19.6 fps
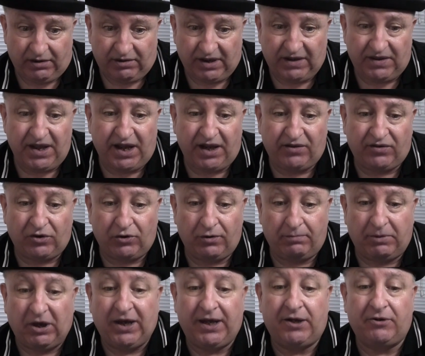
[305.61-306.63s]
Then there's her
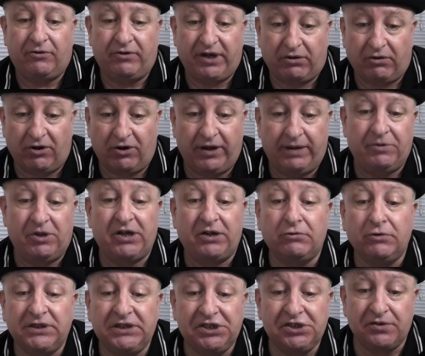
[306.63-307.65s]
partner in crime, the
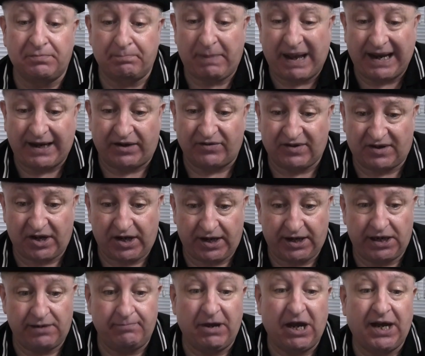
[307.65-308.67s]
egregious
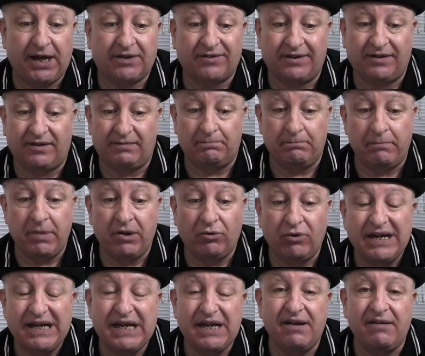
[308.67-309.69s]
Pakistani Marxist
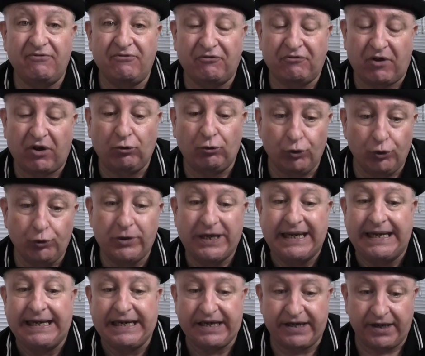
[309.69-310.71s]
Mehreen
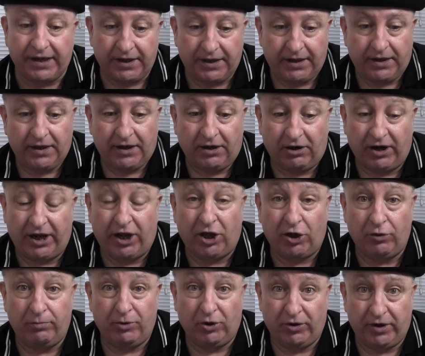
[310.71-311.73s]
Faruqi. I
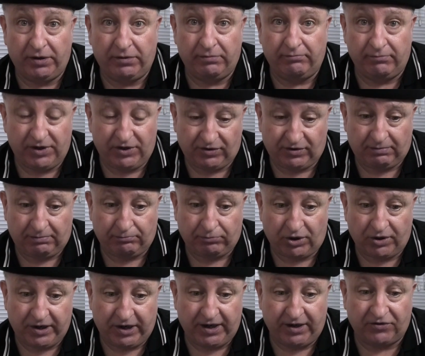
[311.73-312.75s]
hope I
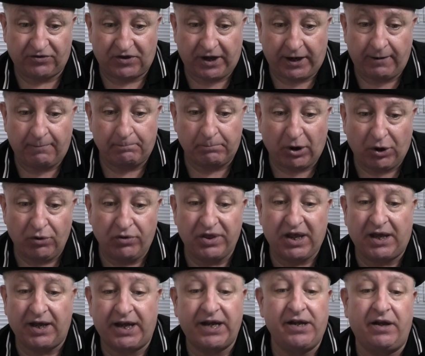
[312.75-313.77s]
mispronounced that.
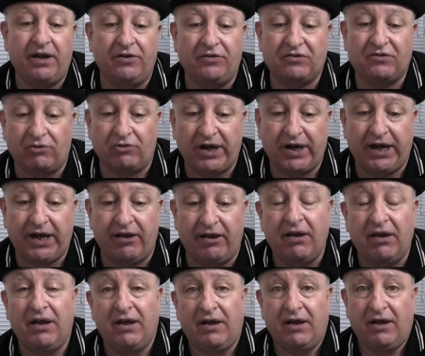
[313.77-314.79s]
Both hate Australia.
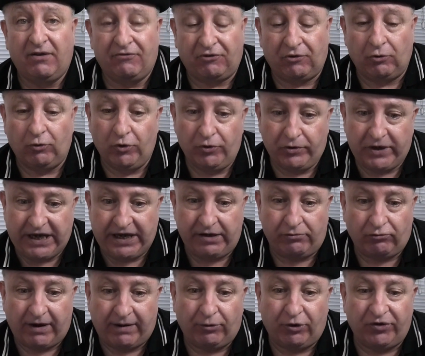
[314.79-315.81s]

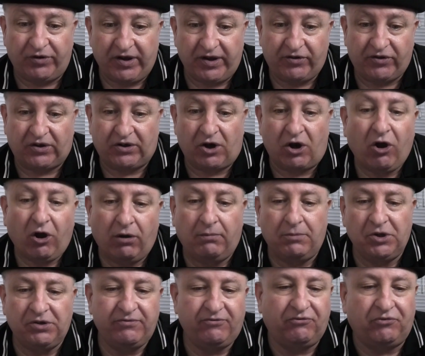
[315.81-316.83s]
Faruqi represents a
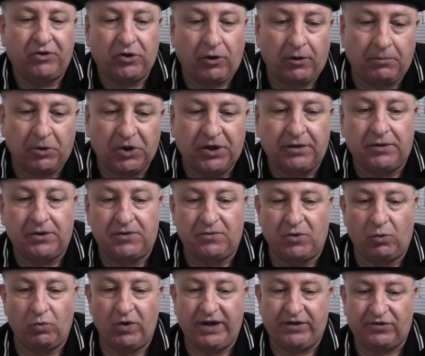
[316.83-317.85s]
common phenomenon in
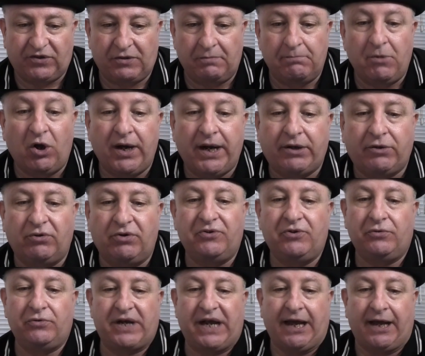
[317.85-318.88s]
the West, the
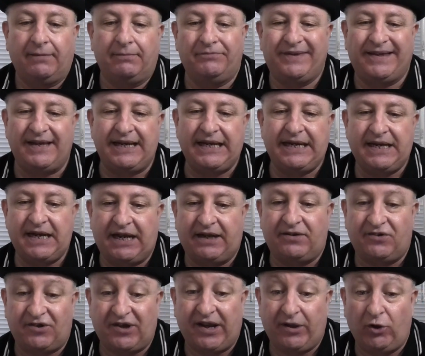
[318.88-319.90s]
migrant who comes in
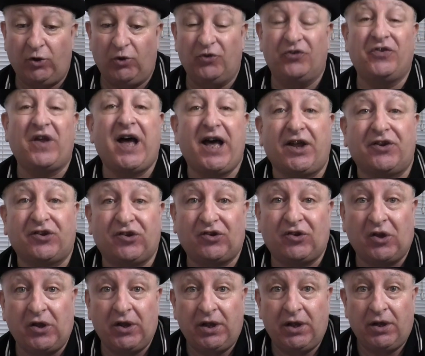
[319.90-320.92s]
and tells
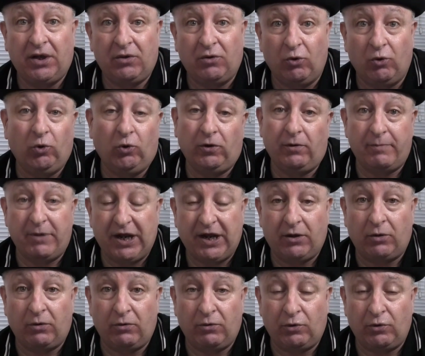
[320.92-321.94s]
us all
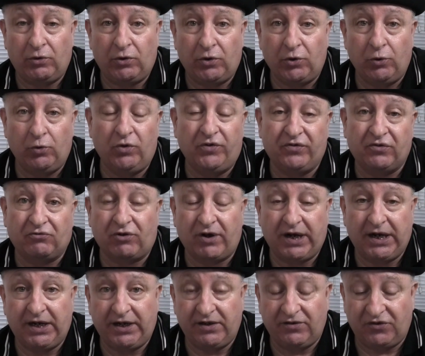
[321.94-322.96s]
about who
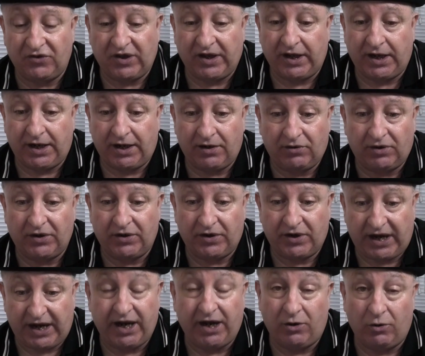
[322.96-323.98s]
Australians are
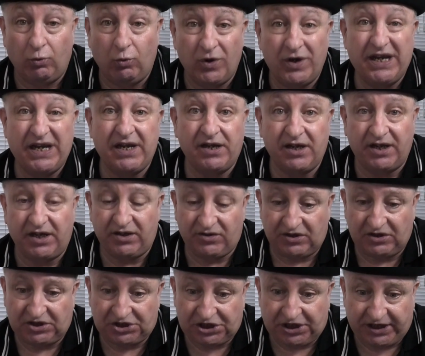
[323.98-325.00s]
and how we need
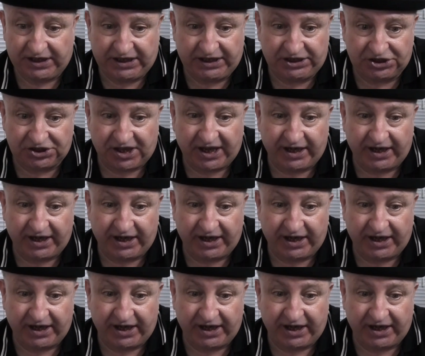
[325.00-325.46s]
to change.